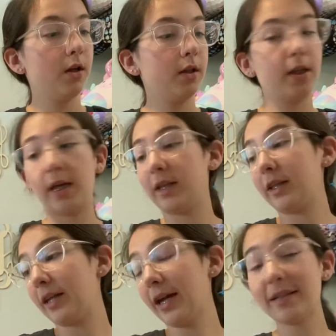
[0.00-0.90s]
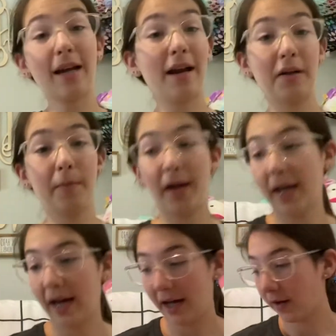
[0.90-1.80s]
Then the next item I
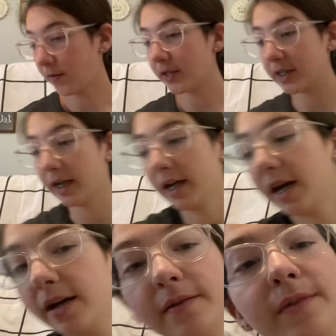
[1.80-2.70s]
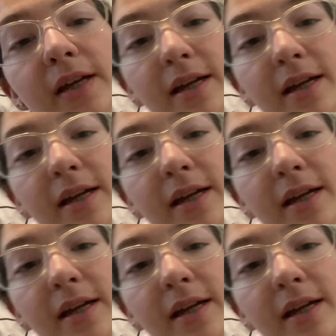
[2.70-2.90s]
have is I have